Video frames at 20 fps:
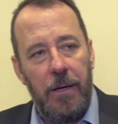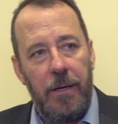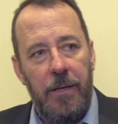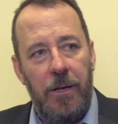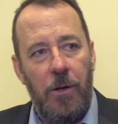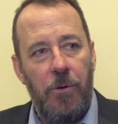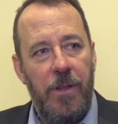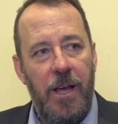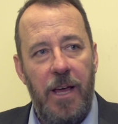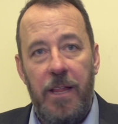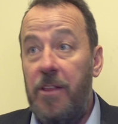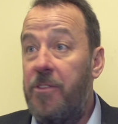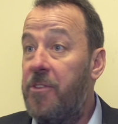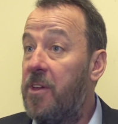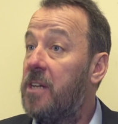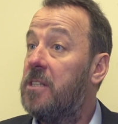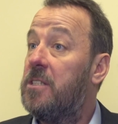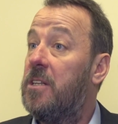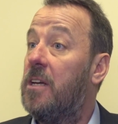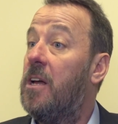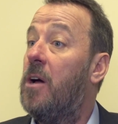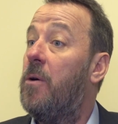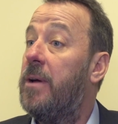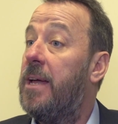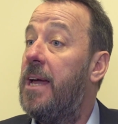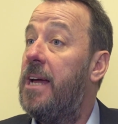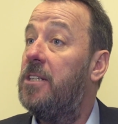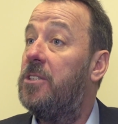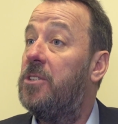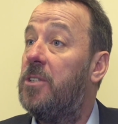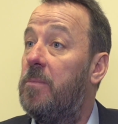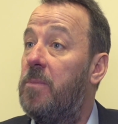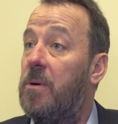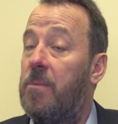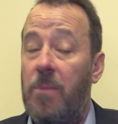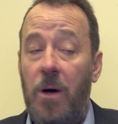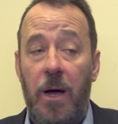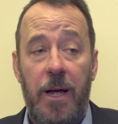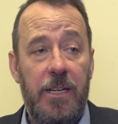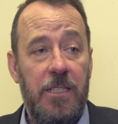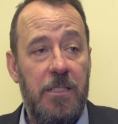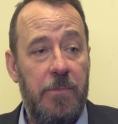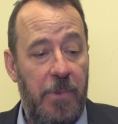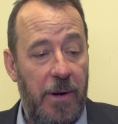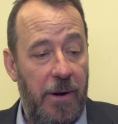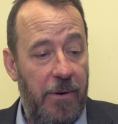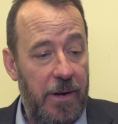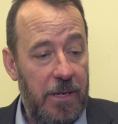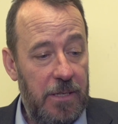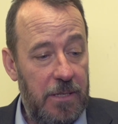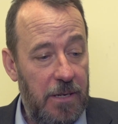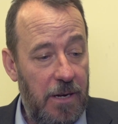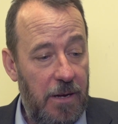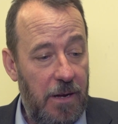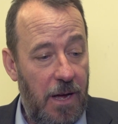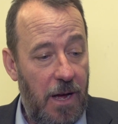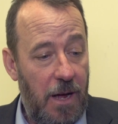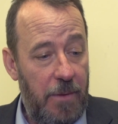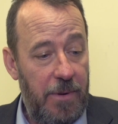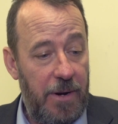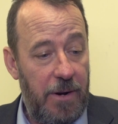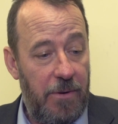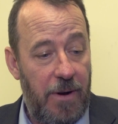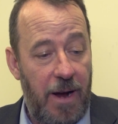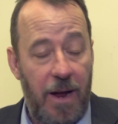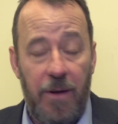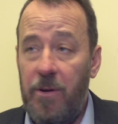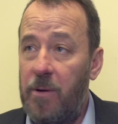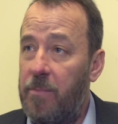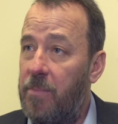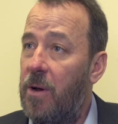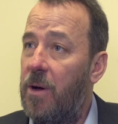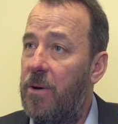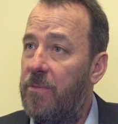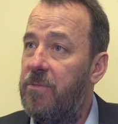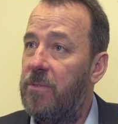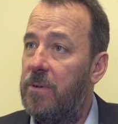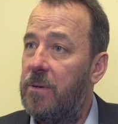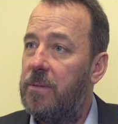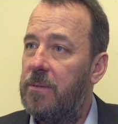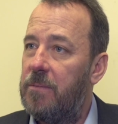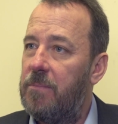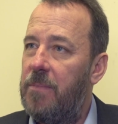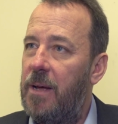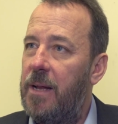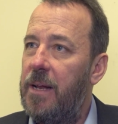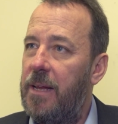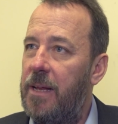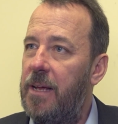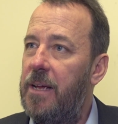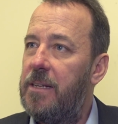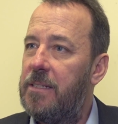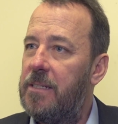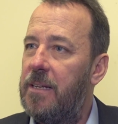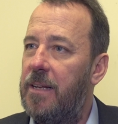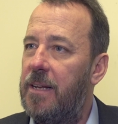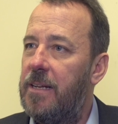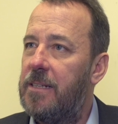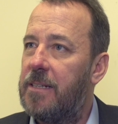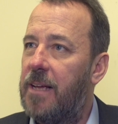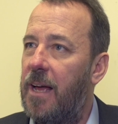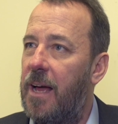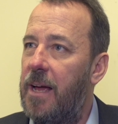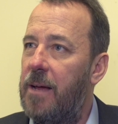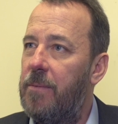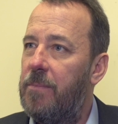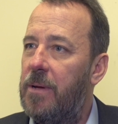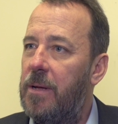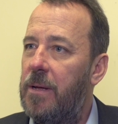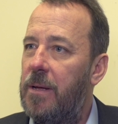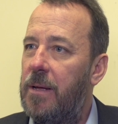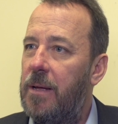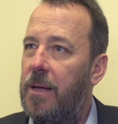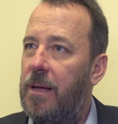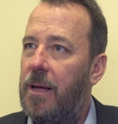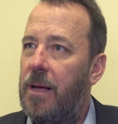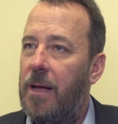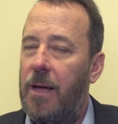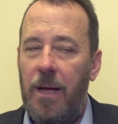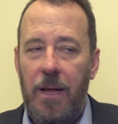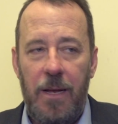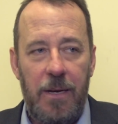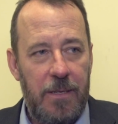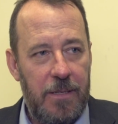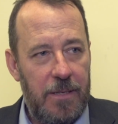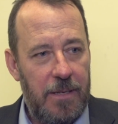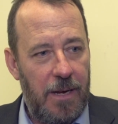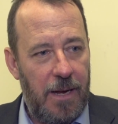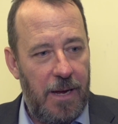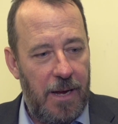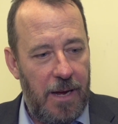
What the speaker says: you know, they're the things that go against you. But my experience, and I've been around the block for many years in this game, and